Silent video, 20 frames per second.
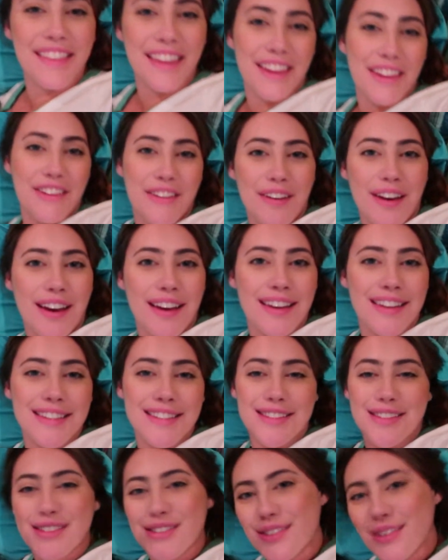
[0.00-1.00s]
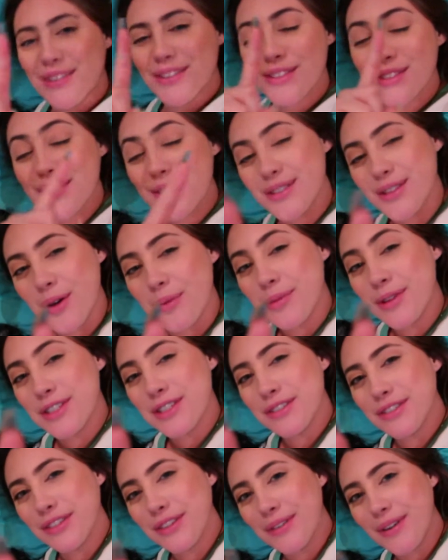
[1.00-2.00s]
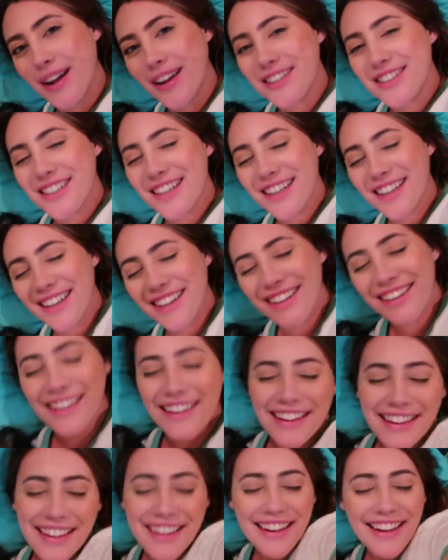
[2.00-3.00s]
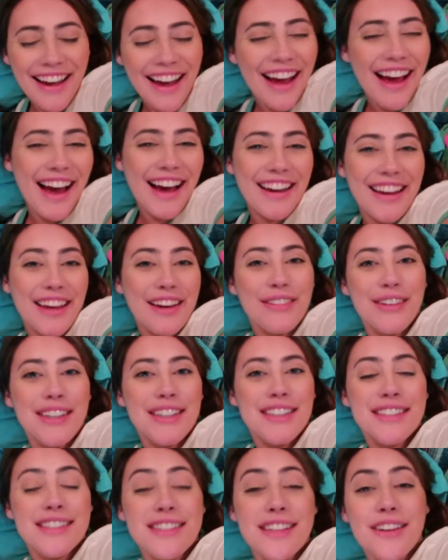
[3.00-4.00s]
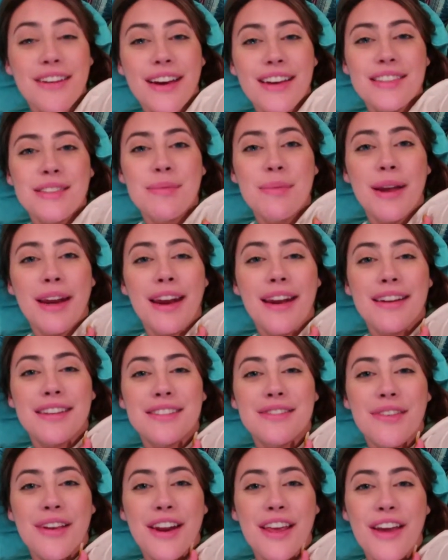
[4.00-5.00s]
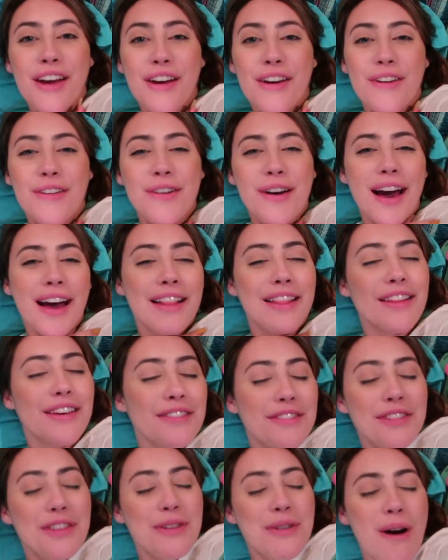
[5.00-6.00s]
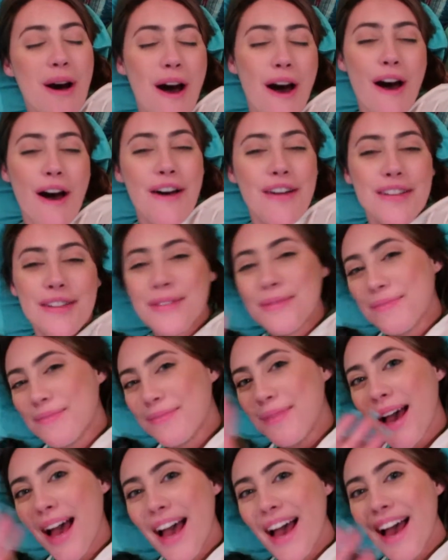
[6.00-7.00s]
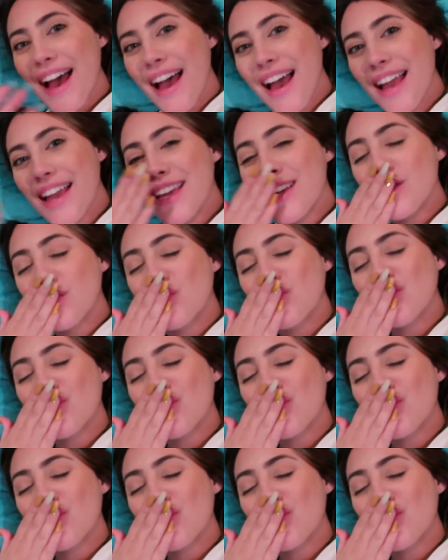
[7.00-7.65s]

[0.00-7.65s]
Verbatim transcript: thank you guys so much for watching. I can't wait to see you guys in my next video. I love you all. Bye.